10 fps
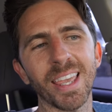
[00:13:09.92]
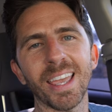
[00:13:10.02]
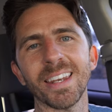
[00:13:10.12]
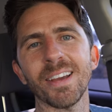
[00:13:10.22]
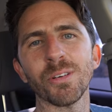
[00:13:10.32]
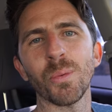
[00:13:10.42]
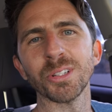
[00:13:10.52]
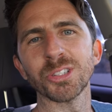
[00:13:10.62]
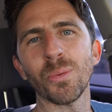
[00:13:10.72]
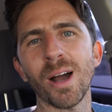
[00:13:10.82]
and every
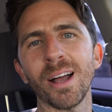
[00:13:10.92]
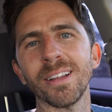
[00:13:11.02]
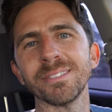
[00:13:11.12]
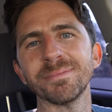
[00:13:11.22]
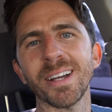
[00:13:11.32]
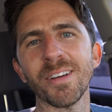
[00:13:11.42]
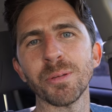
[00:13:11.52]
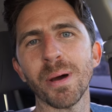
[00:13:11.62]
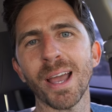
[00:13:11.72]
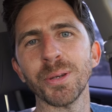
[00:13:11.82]
once in a while, I have
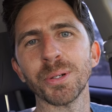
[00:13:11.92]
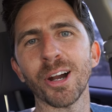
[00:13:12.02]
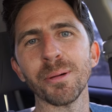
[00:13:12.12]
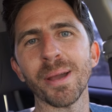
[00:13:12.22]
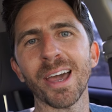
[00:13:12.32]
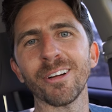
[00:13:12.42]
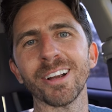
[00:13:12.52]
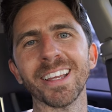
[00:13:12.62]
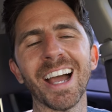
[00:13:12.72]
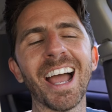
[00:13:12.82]
to buy a new car
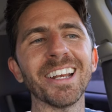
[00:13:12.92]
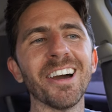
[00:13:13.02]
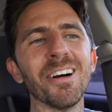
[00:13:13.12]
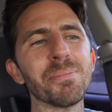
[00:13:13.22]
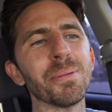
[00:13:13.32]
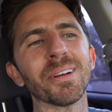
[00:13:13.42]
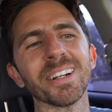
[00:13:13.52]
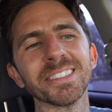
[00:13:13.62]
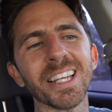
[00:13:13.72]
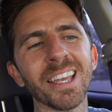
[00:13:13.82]
battery. I know people are
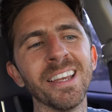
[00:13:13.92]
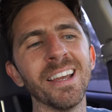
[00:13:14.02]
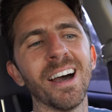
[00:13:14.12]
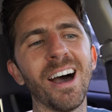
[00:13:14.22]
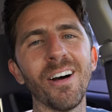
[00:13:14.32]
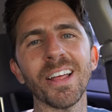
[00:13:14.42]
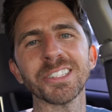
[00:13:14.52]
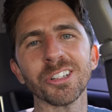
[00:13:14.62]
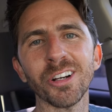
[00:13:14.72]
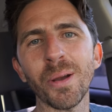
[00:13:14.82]
gonna say, oh,
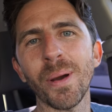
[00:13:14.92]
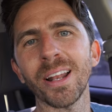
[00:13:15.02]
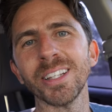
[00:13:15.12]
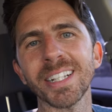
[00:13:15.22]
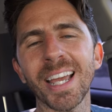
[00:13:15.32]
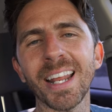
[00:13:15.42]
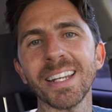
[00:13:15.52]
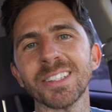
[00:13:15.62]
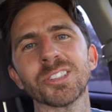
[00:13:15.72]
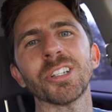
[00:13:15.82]
that's a great way to look at
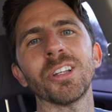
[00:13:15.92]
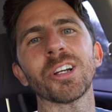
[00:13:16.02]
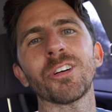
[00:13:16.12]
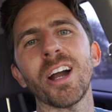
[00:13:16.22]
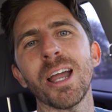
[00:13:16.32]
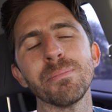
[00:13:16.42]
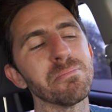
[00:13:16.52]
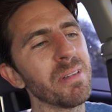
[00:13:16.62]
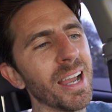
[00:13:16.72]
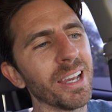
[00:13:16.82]
it. It's still a crime.
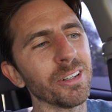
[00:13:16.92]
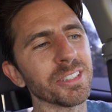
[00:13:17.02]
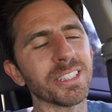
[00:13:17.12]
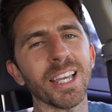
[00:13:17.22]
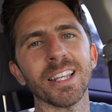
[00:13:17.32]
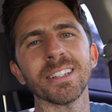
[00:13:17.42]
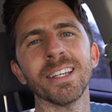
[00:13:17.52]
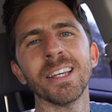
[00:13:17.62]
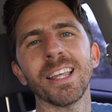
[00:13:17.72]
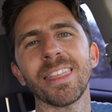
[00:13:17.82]
I understand.
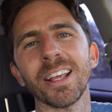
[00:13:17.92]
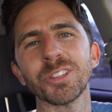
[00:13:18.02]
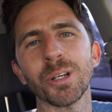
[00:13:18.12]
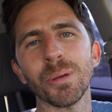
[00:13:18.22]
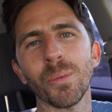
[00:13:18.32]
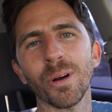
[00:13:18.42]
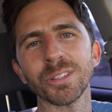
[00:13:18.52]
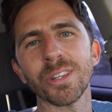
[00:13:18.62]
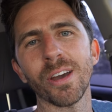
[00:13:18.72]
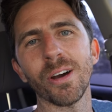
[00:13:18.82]
Things could be
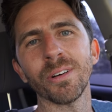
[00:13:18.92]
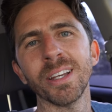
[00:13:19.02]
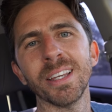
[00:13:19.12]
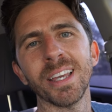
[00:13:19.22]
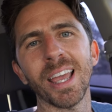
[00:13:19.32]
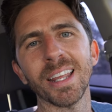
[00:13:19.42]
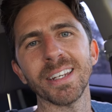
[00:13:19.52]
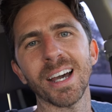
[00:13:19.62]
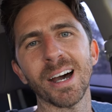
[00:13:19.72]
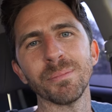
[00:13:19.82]
worse, though. And